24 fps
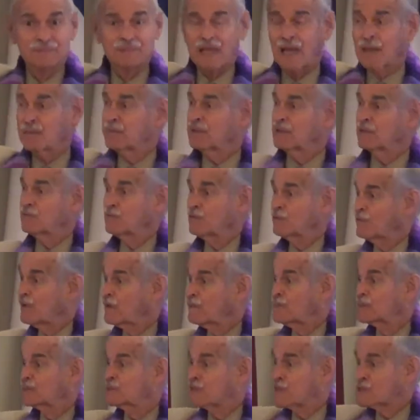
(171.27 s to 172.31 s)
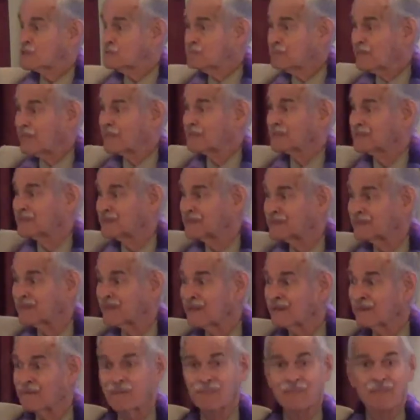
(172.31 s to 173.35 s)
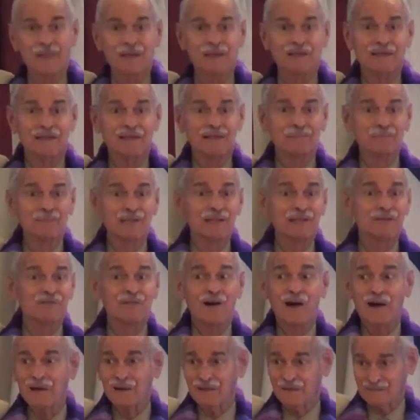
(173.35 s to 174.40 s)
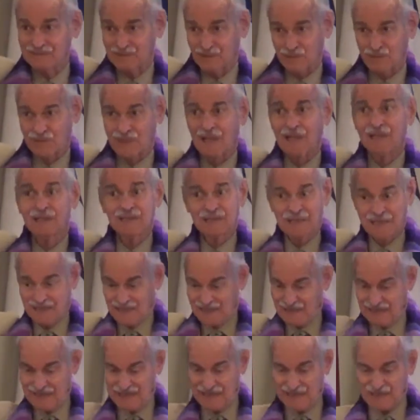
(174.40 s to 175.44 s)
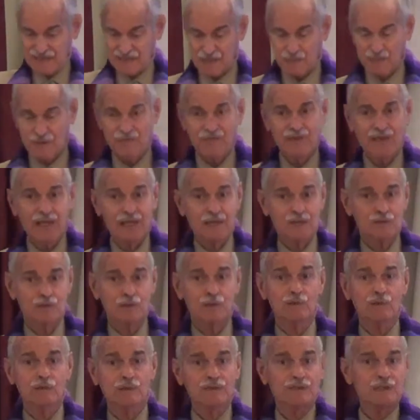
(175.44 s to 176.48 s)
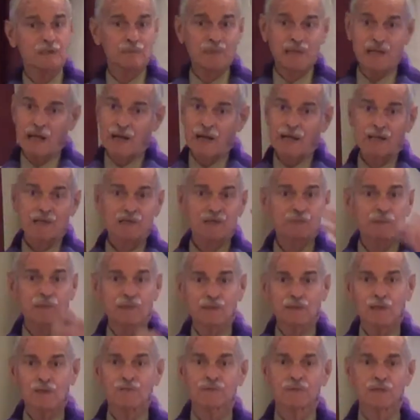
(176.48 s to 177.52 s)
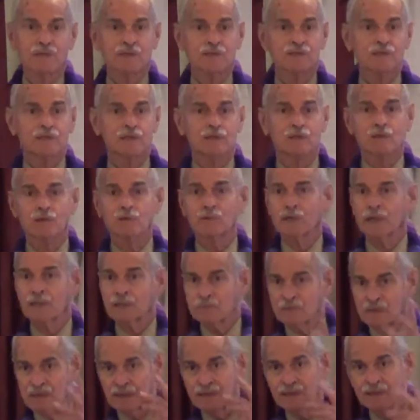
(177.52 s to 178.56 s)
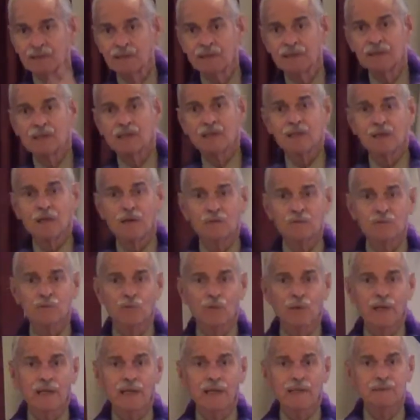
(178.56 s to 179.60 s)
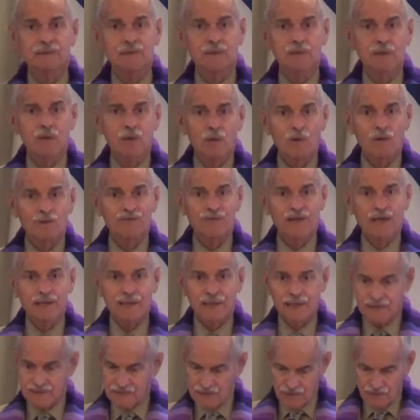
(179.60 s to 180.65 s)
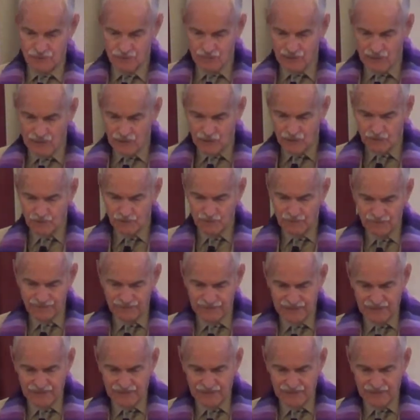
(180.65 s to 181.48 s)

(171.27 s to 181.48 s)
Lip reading: How many of you have ever participated in that? Been involved? Okay. Some of you had. Julie, she'll be our expert on this. She'll correct me on the way out the door if I get this wrong.